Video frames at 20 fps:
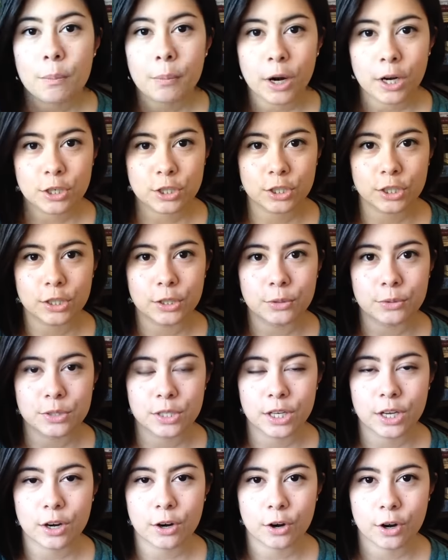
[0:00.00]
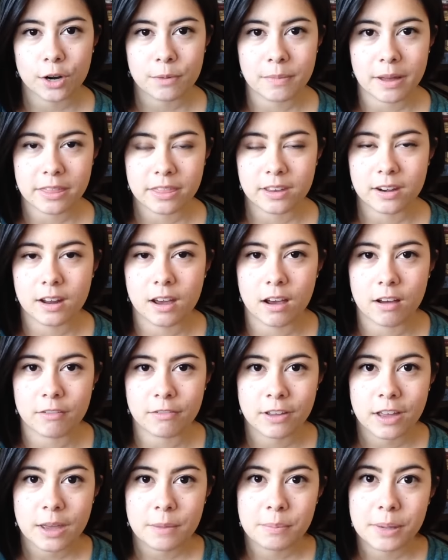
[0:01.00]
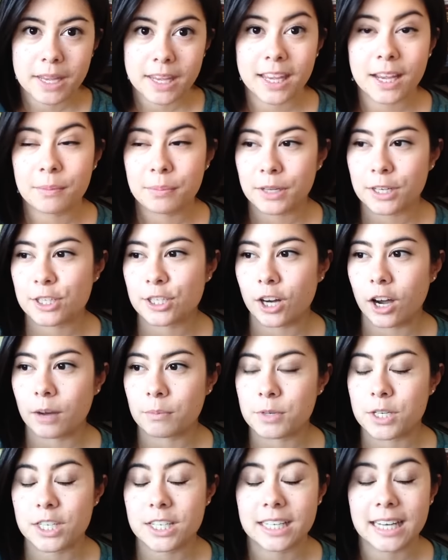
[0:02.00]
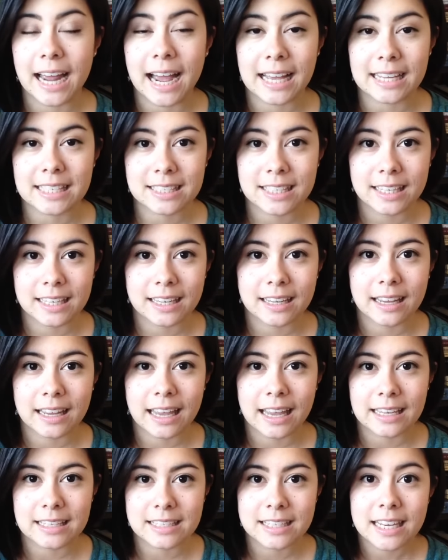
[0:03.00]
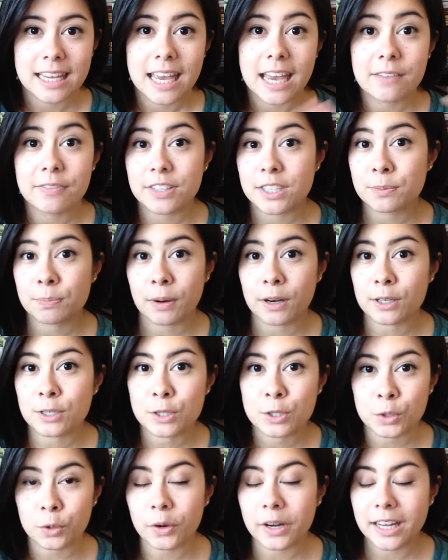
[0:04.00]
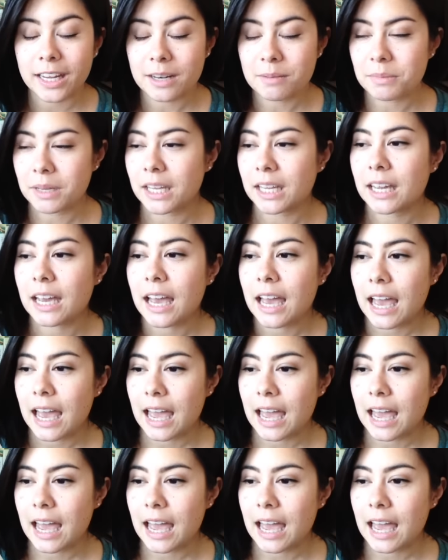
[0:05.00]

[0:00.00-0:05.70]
partially using her method of of picking up each object and asking it if it sparks joy in me,